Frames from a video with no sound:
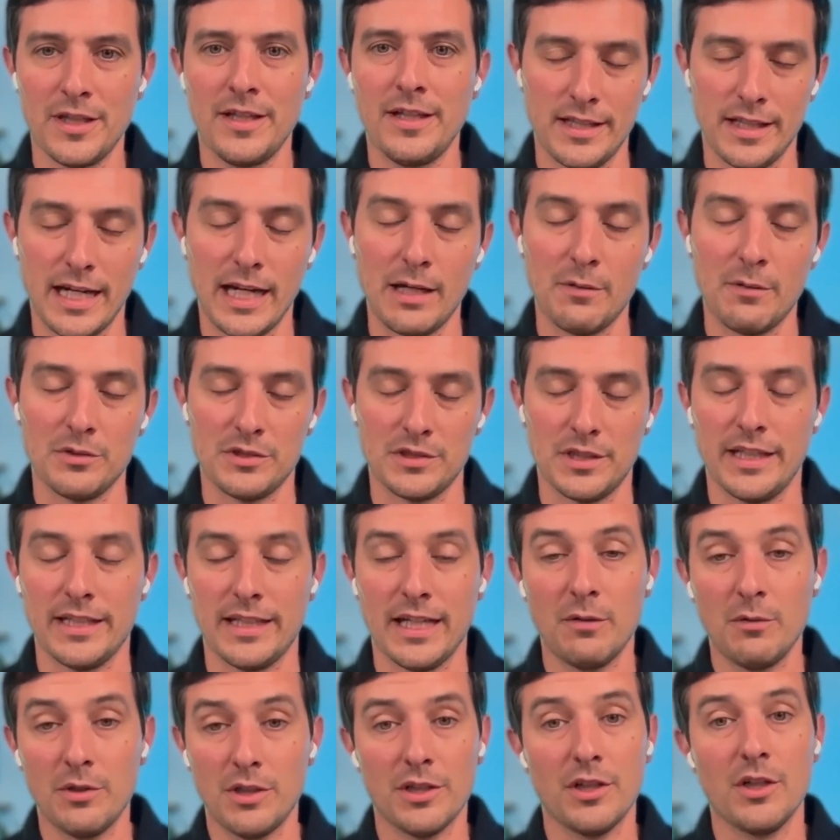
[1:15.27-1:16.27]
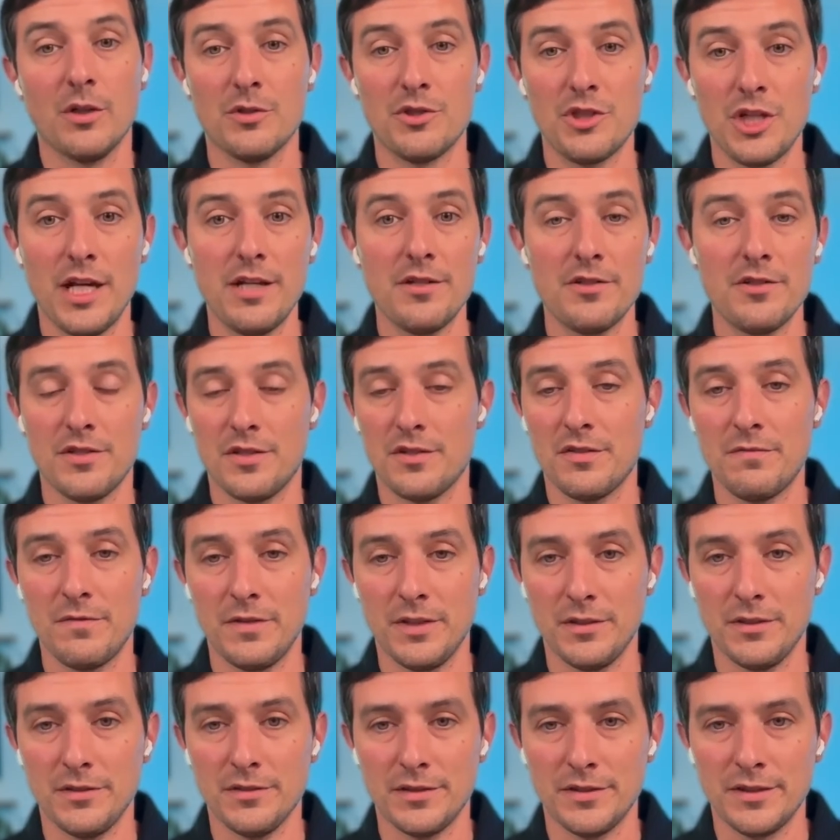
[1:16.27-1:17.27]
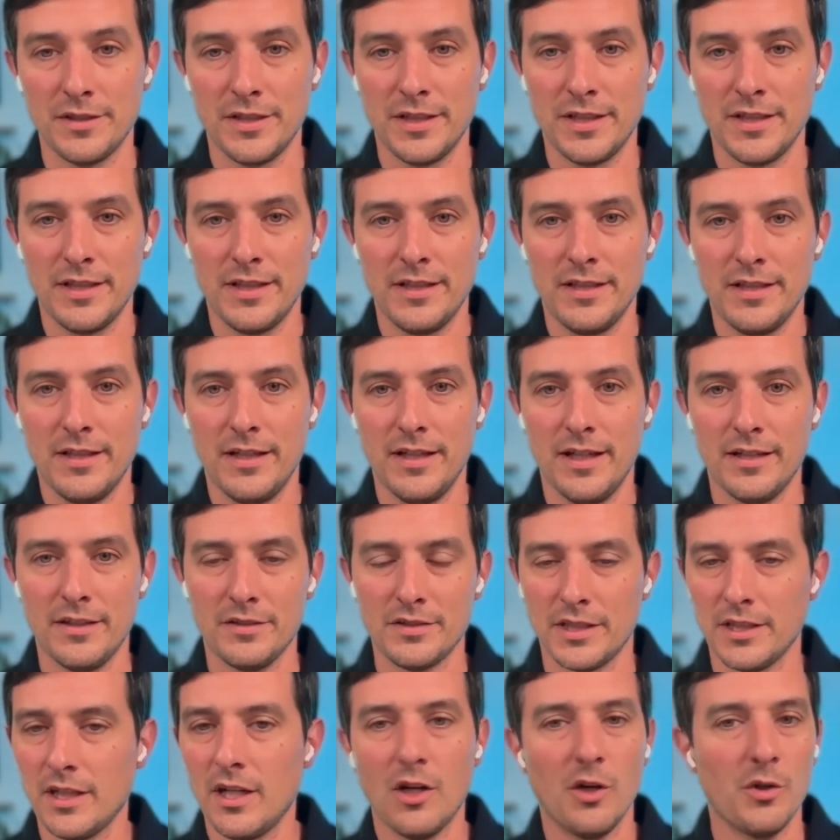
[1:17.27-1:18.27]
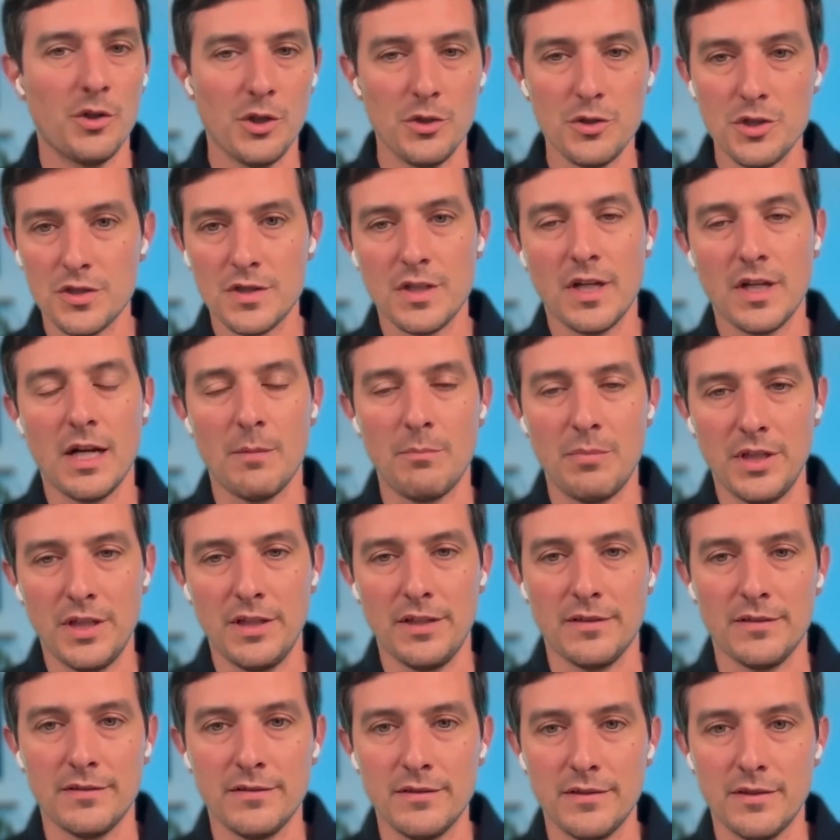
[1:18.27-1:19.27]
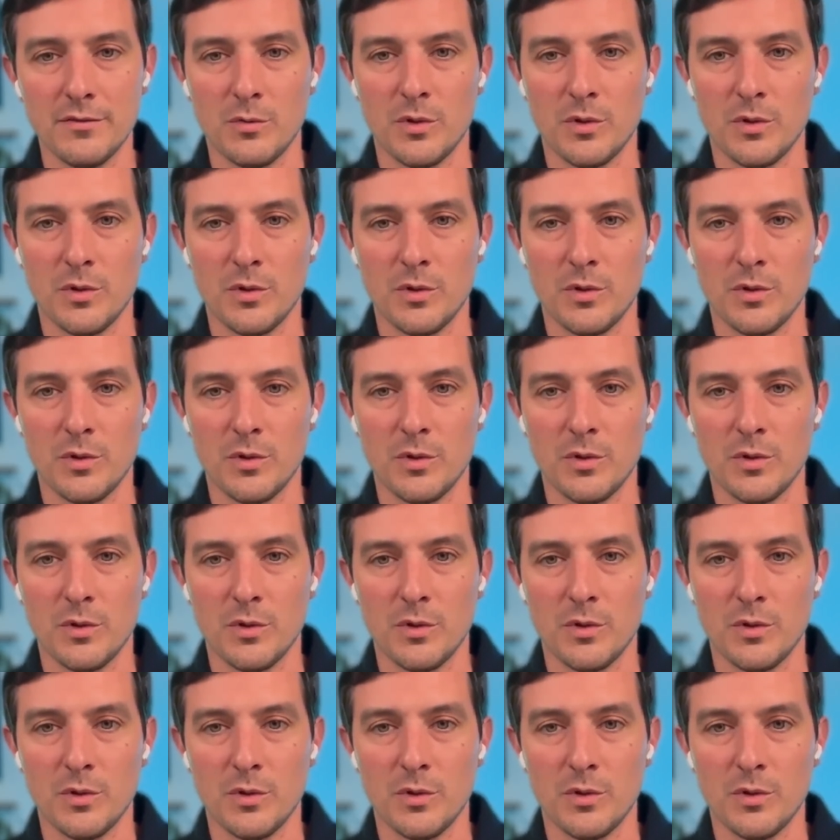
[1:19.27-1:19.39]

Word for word: Then I was like, I want to go change this field. And he's like, oh, you just hop in to